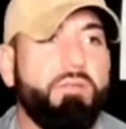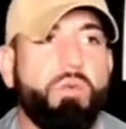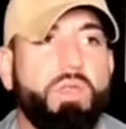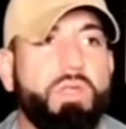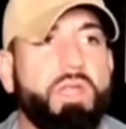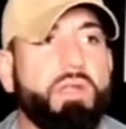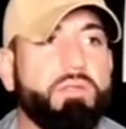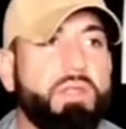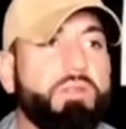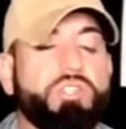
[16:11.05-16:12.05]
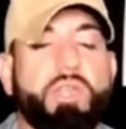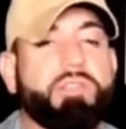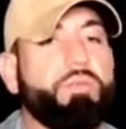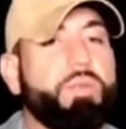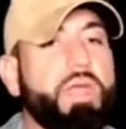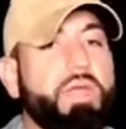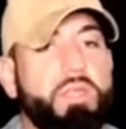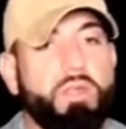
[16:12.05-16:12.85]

even when you get a liver transplant,